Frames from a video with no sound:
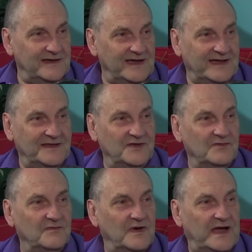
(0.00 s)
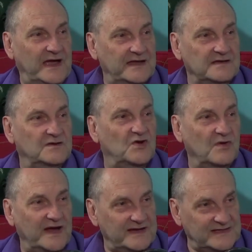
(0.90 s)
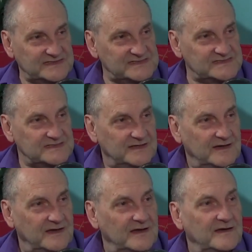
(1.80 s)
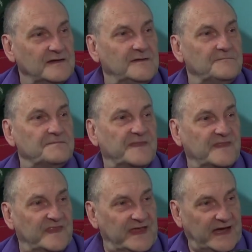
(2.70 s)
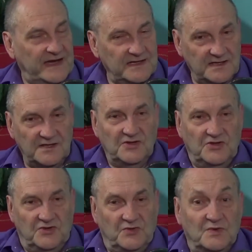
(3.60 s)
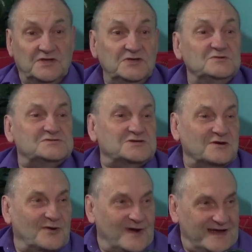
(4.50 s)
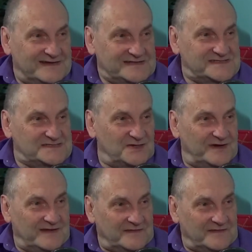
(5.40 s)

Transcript: and you had credits mm-hmm. that you would use your credits Put it during on my